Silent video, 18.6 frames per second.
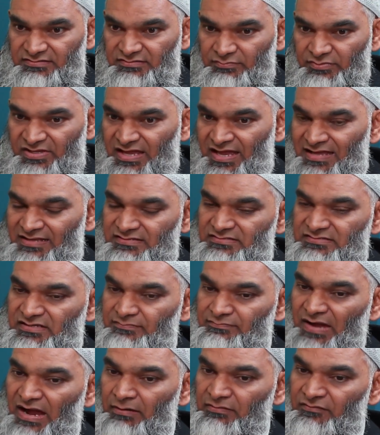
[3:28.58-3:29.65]
We had the
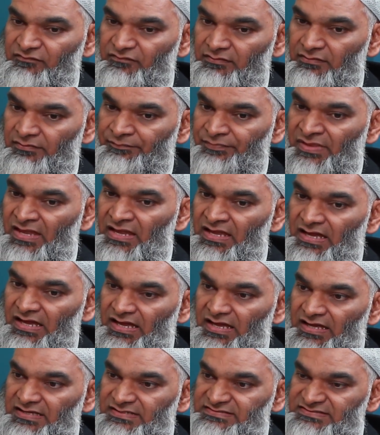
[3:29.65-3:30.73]
powerful
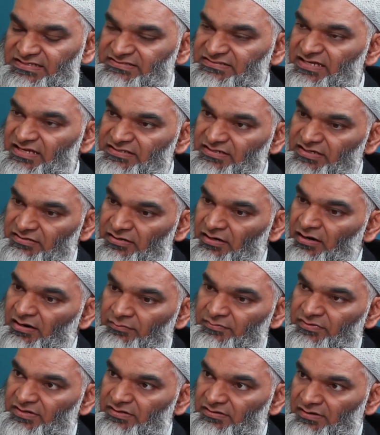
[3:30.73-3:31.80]
Sasanian
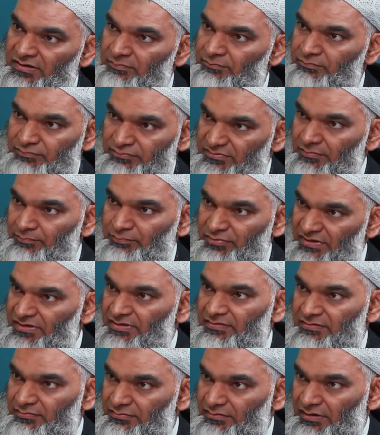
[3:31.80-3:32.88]
army, the
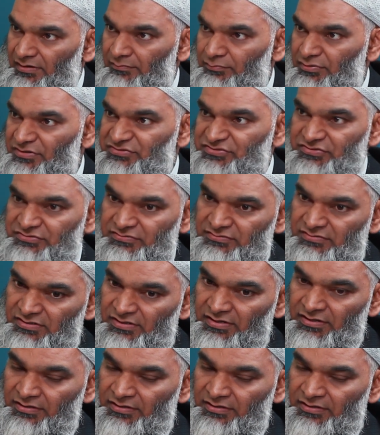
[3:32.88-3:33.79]
pre-Persian